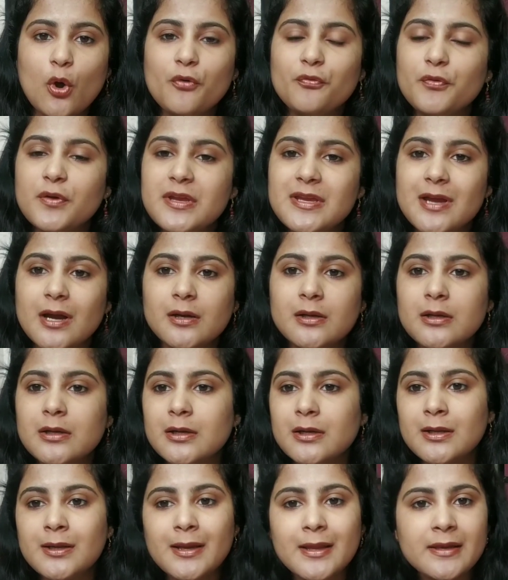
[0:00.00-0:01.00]
of a young
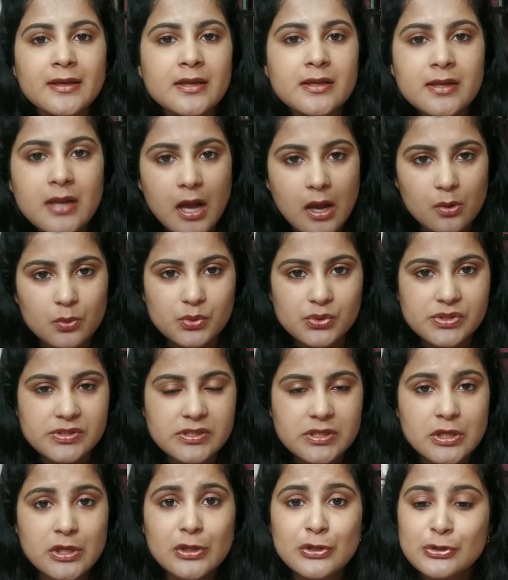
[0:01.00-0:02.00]
girl in her house.